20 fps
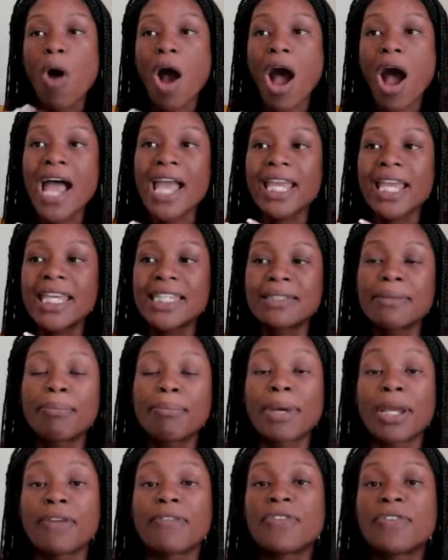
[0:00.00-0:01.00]
why is it
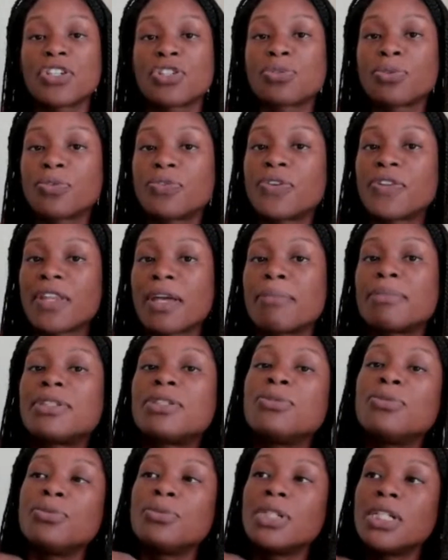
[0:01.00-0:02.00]
beneficial for them
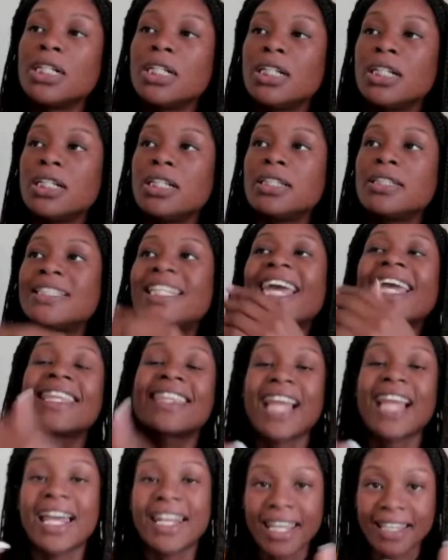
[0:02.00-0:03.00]
to
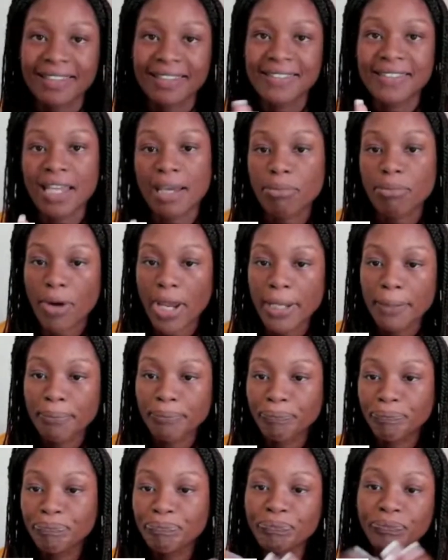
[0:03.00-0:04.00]
take that next step, right?
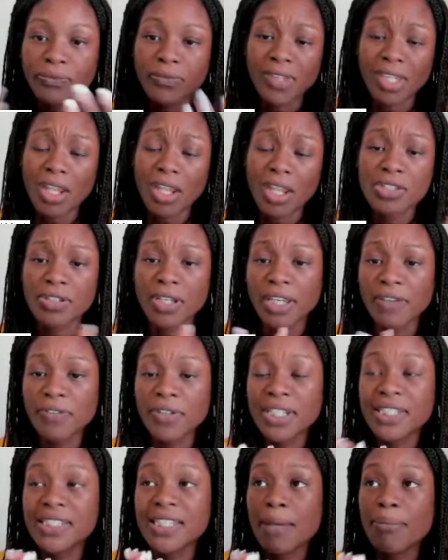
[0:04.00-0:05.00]
So I'll give
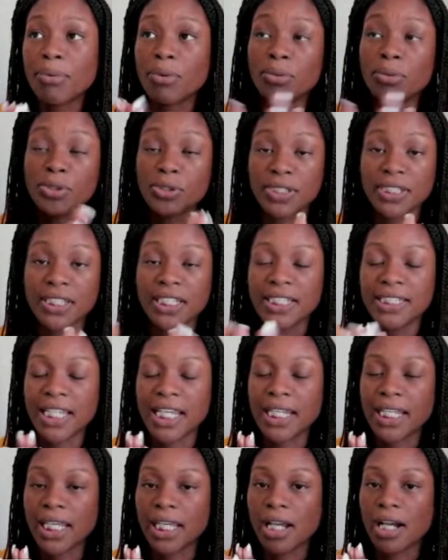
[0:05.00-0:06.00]
you an example using the
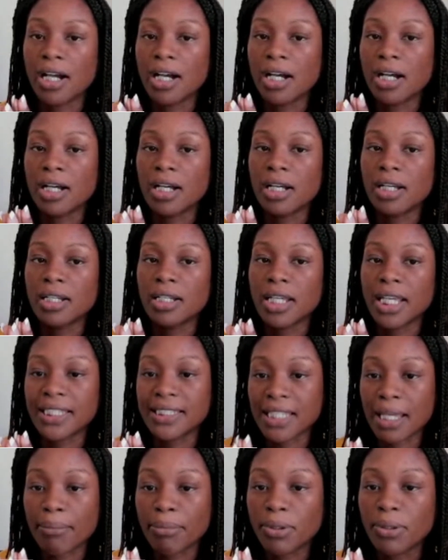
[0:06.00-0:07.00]
dating
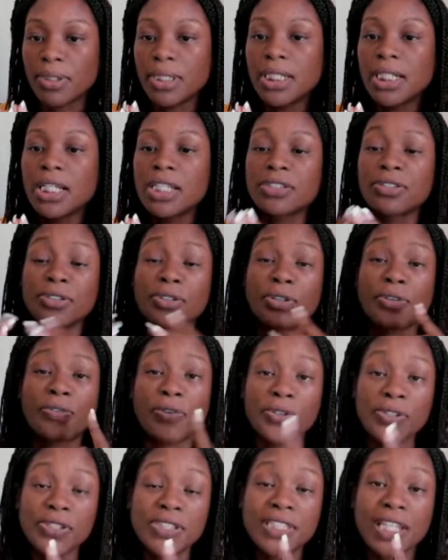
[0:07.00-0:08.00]
example. So your
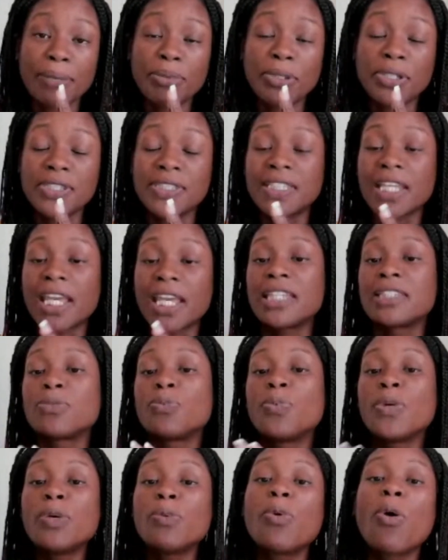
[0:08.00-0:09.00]
first step you can say is,
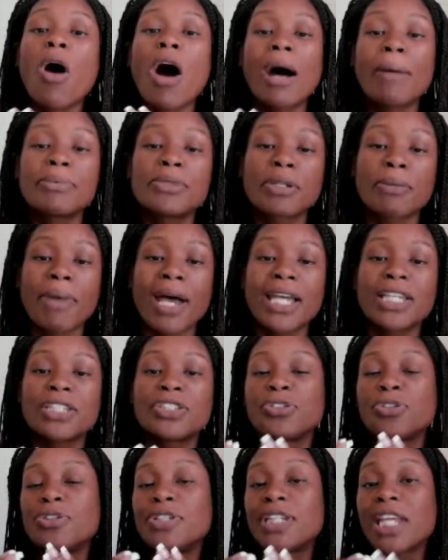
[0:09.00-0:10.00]
we will
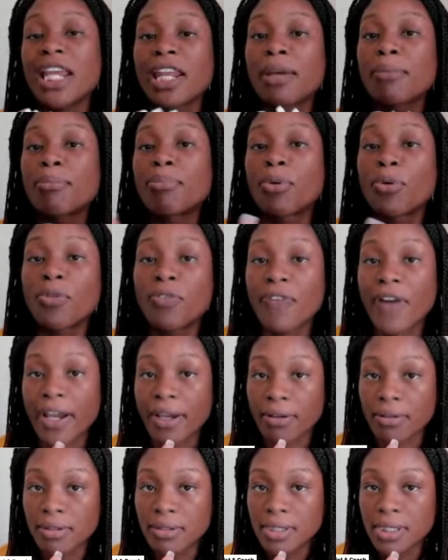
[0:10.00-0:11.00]
optimize your dating
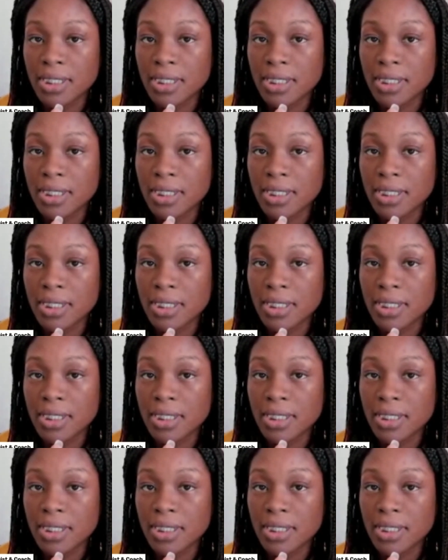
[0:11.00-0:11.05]
profile.